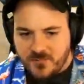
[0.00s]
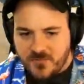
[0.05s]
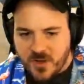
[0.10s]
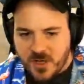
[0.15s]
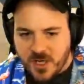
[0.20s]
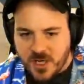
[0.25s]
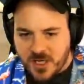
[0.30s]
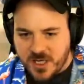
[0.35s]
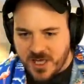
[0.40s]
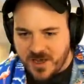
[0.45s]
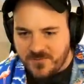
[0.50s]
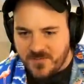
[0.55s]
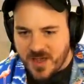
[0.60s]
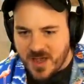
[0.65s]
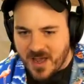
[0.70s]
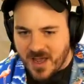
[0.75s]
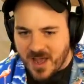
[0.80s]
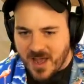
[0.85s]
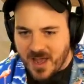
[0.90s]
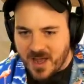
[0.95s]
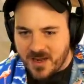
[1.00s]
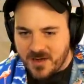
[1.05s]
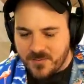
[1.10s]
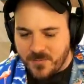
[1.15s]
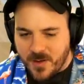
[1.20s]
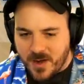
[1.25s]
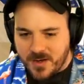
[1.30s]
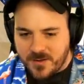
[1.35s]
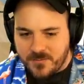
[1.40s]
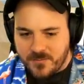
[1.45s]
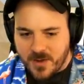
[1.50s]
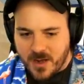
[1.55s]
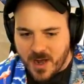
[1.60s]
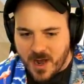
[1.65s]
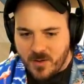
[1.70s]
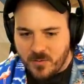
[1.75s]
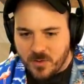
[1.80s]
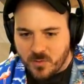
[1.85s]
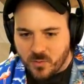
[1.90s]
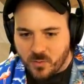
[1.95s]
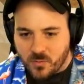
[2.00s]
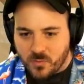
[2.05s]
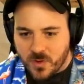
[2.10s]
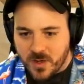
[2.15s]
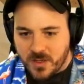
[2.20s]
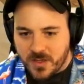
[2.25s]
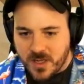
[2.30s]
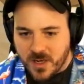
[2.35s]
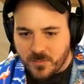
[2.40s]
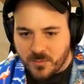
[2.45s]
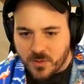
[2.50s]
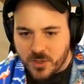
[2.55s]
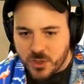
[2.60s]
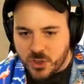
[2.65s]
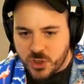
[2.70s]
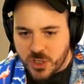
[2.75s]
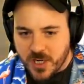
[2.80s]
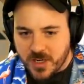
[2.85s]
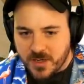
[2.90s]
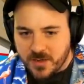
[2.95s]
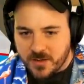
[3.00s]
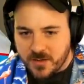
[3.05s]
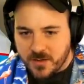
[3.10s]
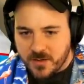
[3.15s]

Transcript: if you could give me a hand, bud, I would really appreciate it.